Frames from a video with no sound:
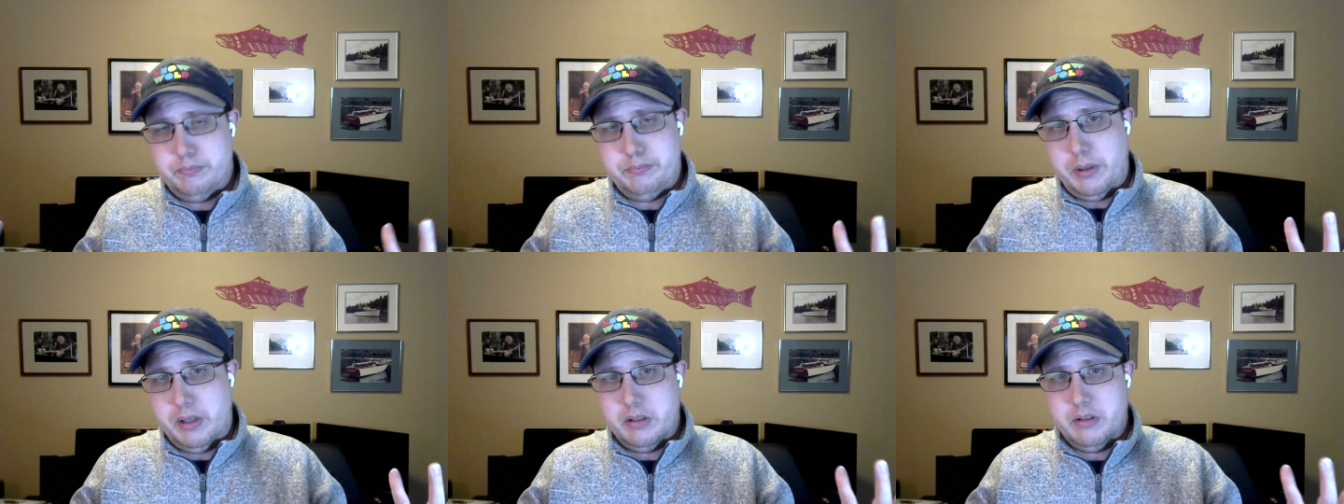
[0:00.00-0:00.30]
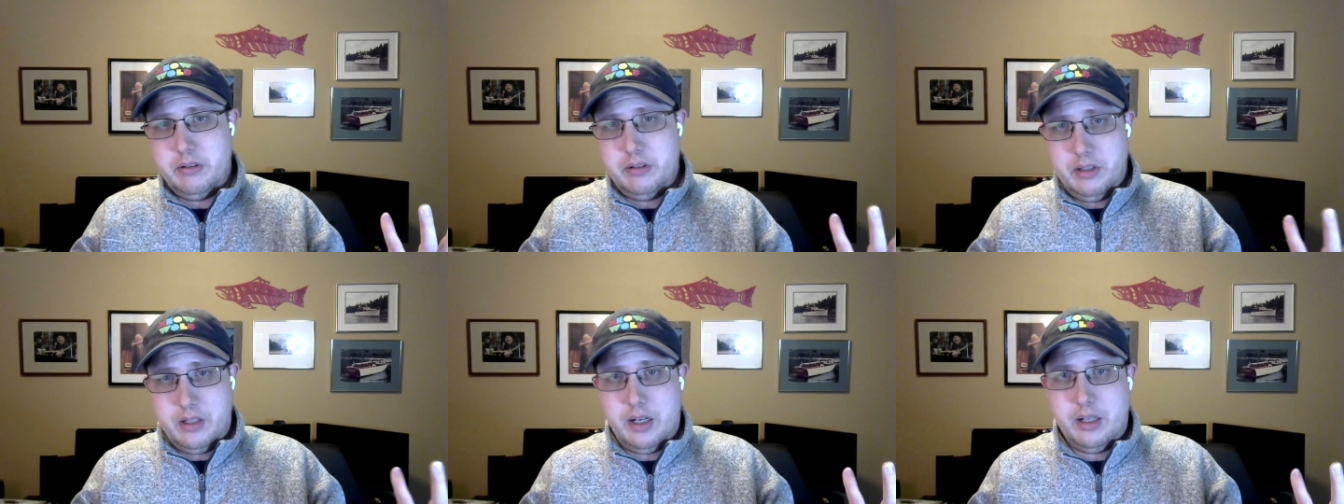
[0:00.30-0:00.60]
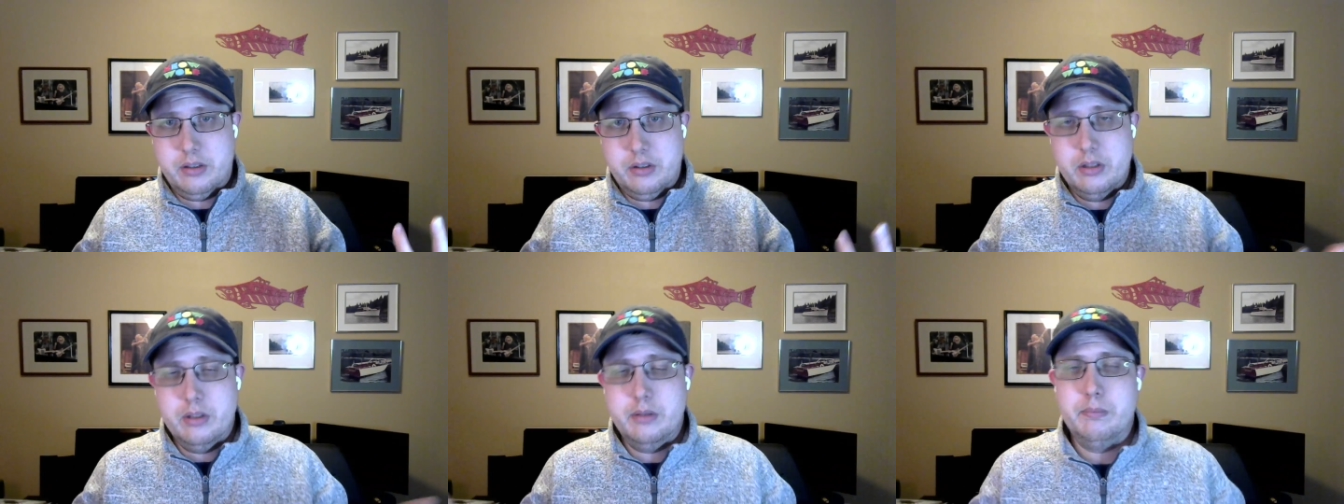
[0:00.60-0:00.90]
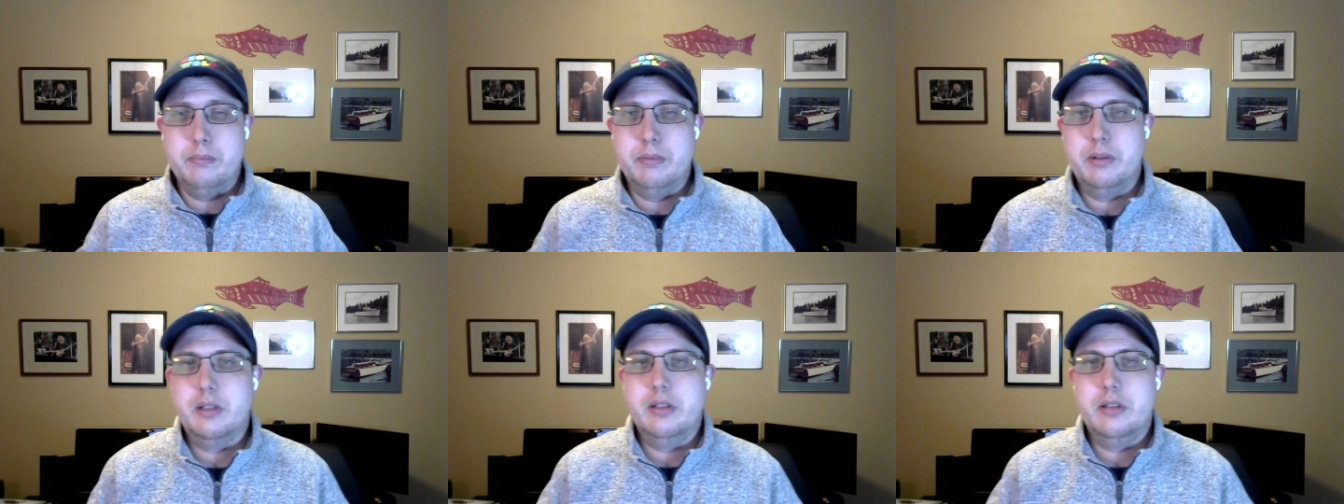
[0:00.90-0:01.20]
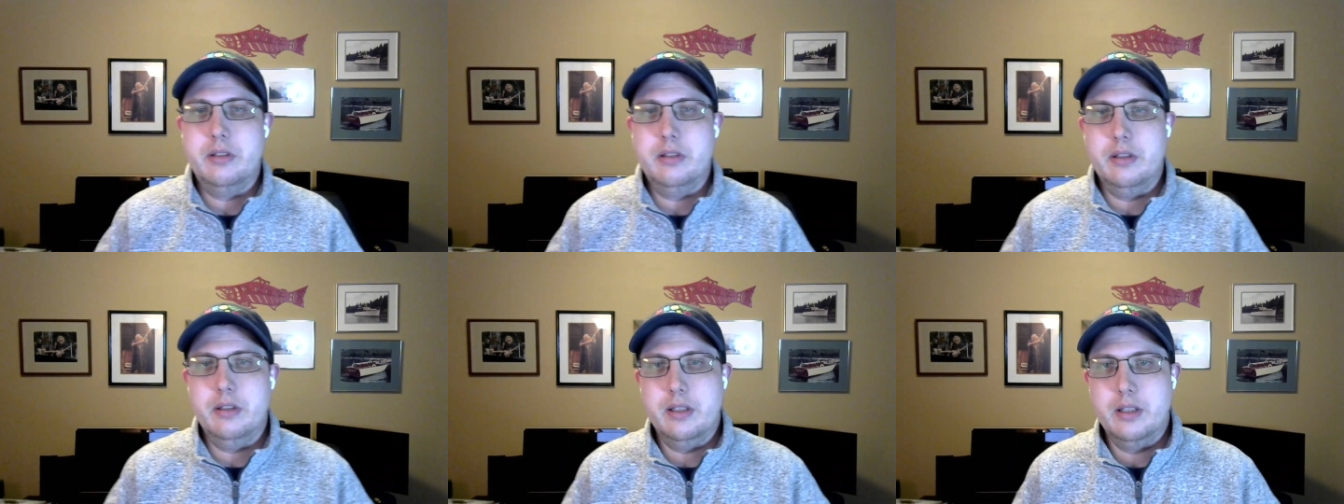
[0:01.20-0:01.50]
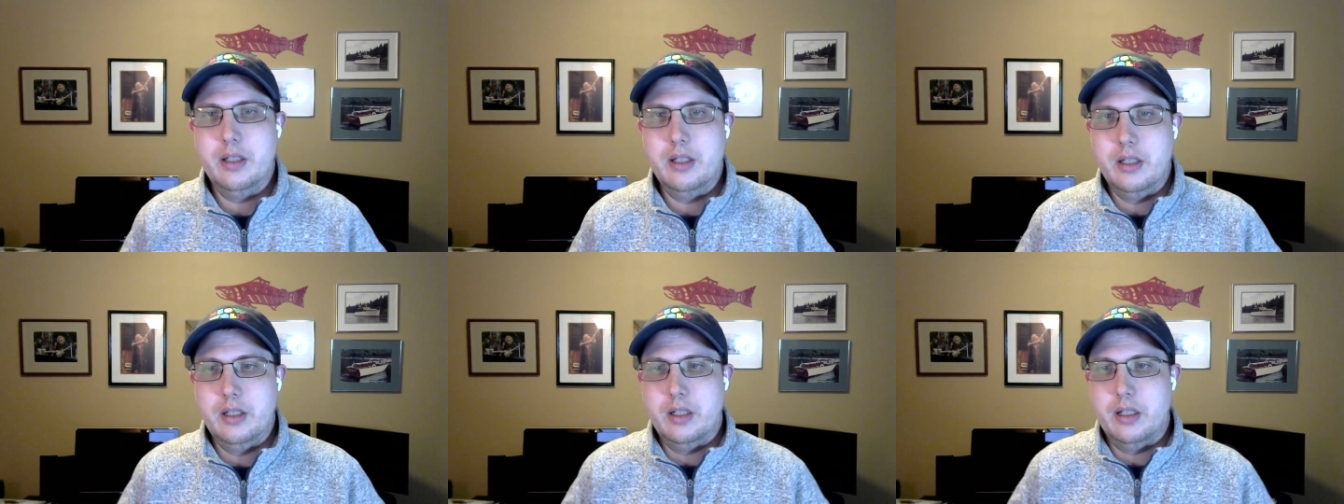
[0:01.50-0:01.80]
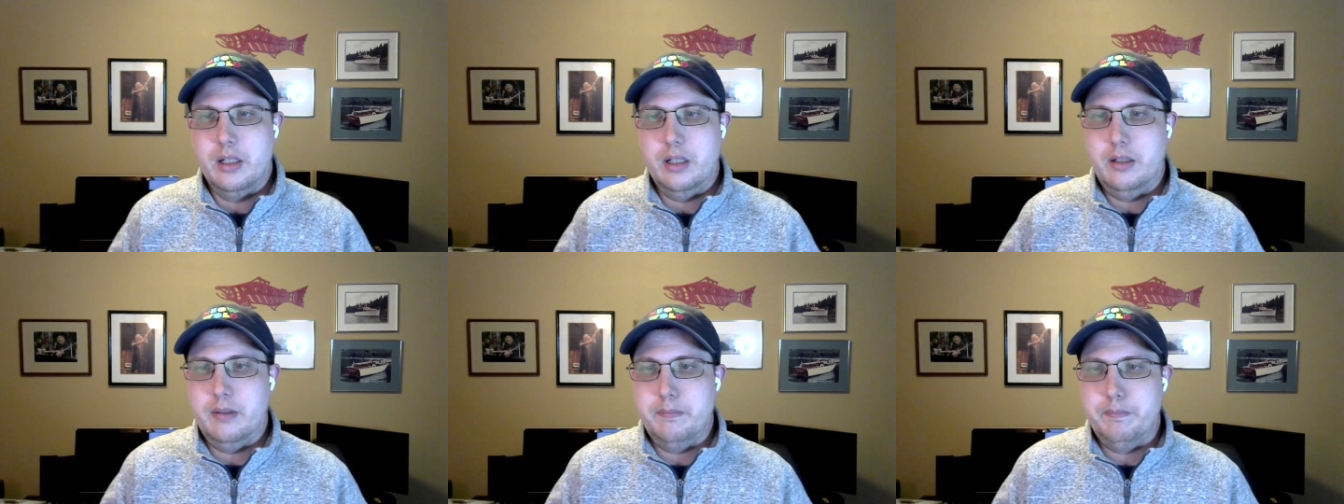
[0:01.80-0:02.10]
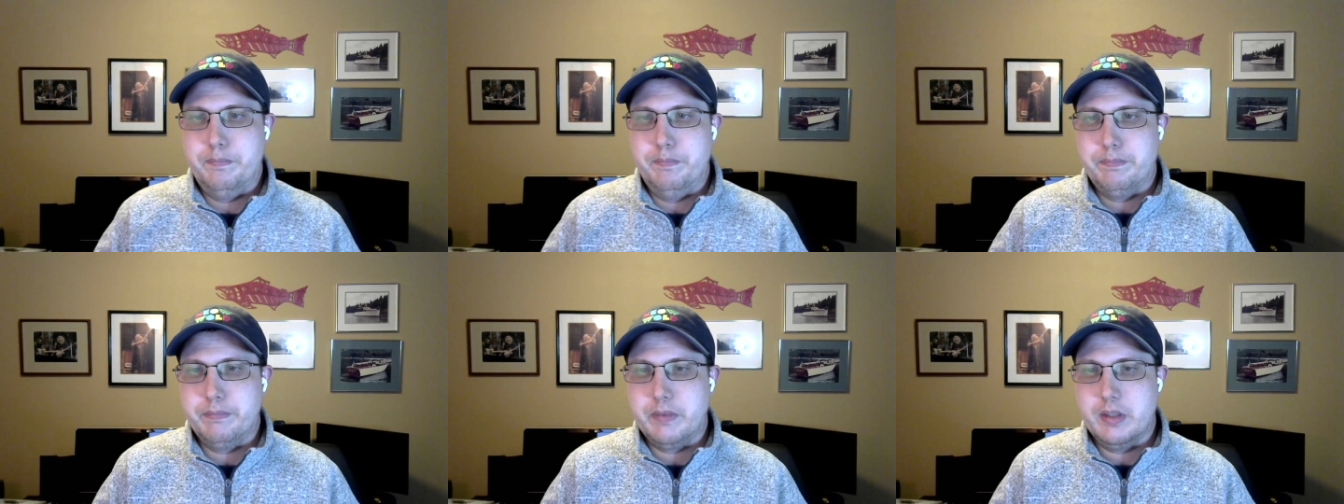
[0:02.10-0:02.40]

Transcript: better than I could potentially, um,